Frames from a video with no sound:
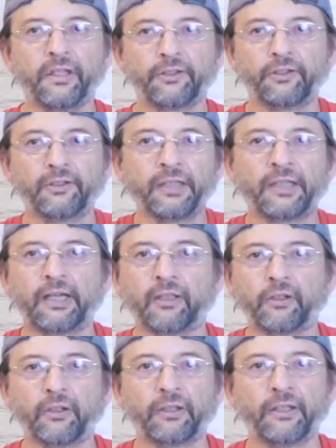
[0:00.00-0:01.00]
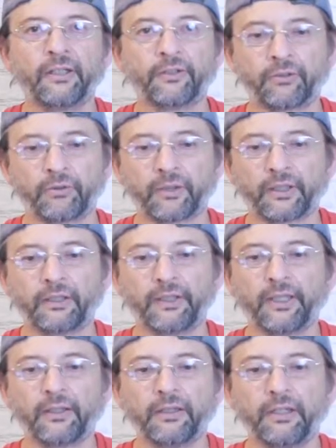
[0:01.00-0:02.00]
So you can kind of look
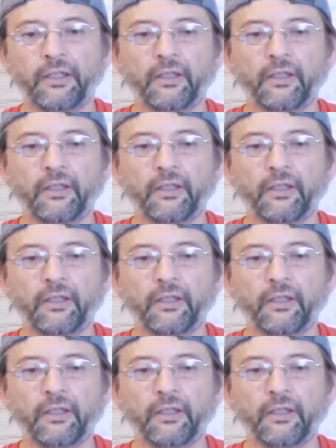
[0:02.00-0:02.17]
historically at,